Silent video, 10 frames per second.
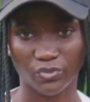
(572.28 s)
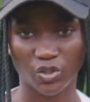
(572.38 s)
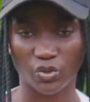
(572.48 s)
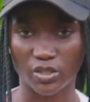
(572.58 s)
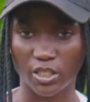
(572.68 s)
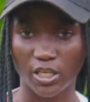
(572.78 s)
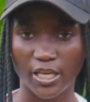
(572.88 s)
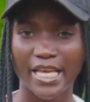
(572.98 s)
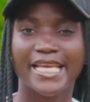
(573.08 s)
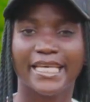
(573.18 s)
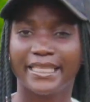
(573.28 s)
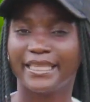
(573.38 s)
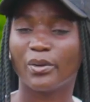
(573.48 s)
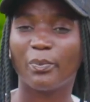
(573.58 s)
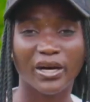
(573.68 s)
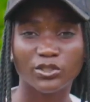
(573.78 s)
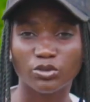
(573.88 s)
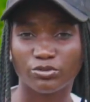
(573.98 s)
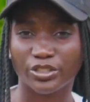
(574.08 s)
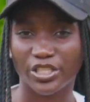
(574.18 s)
You see, the part
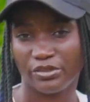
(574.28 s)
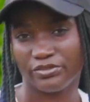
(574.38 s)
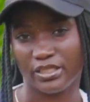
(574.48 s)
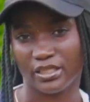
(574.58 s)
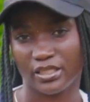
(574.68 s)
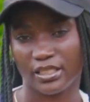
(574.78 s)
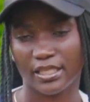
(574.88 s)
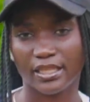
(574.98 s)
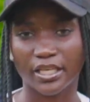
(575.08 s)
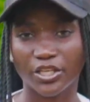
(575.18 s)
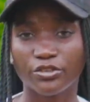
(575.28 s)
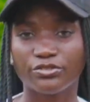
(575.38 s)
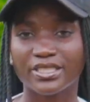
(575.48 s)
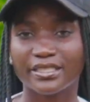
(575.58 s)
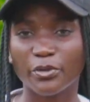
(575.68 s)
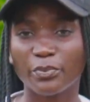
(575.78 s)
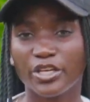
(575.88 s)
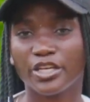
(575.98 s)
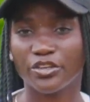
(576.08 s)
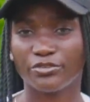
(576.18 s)
of the
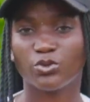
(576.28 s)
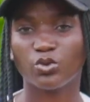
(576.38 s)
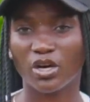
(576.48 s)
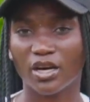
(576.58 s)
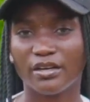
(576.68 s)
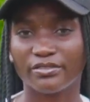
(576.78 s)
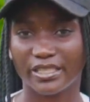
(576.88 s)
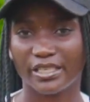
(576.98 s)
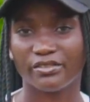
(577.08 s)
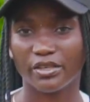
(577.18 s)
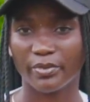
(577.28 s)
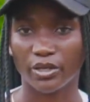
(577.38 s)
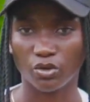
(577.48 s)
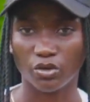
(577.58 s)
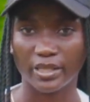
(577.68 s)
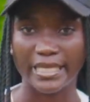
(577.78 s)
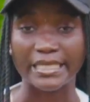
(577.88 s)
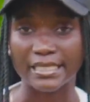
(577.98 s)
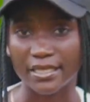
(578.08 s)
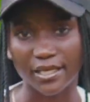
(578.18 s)
big gift you have given by God,
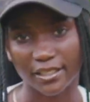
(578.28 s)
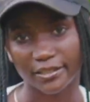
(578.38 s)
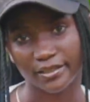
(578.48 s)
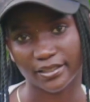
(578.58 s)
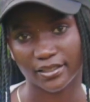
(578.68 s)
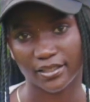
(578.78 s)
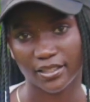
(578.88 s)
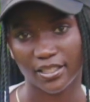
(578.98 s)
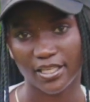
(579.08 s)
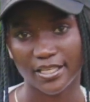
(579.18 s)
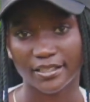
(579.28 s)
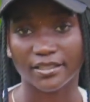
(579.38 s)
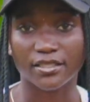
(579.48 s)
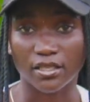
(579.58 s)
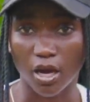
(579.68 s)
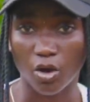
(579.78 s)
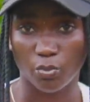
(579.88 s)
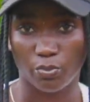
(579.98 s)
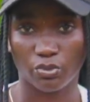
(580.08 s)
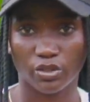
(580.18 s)
it's a heart. This
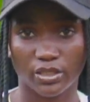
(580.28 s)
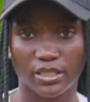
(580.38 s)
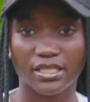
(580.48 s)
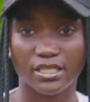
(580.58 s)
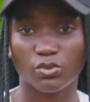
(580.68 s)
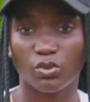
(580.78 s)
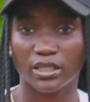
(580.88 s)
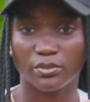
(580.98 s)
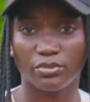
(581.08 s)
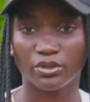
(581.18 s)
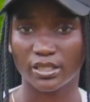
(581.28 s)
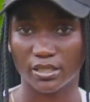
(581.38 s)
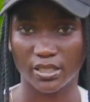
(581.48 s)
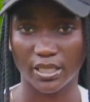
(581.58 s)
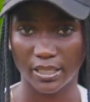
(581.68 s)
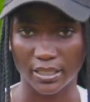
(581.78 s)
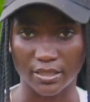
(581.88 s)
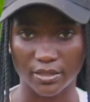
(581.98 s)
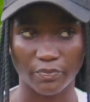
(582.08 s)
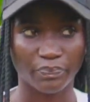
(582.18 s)
is what the book is telling
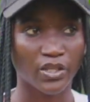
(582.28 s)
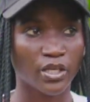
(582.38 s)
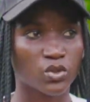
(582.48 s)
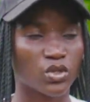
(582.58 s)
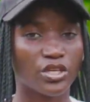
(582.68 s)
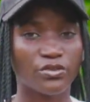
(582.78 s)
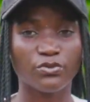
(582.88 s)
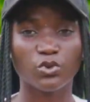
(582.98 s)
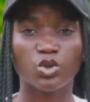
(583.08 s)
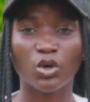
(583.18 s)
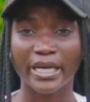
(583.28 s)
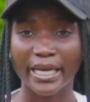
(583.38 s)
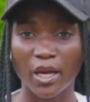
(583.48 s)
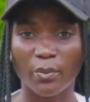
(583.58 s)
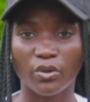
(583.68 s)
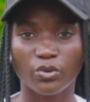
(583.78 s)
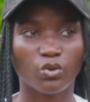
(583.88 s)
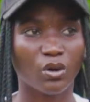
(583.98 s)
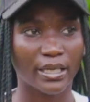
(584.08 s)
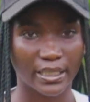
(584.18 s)
us. So if you don't care about
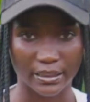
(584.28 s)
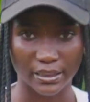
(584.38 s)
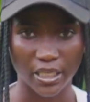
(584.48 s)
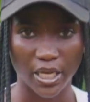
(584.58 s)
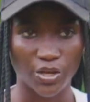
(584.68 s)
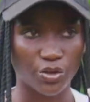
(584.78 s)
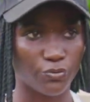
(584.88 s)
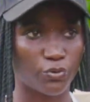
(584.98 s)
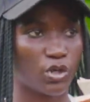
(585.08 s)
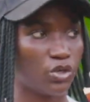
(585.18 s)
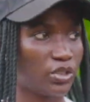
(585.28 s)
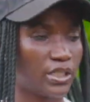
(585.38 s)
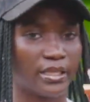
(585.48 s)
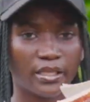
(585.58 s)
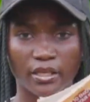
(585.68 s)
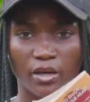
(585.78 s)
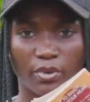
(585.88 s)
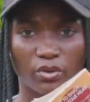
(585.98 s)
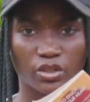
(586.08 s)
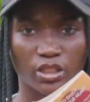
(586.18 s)
your heart, if you are not thinking
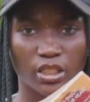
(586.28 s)
about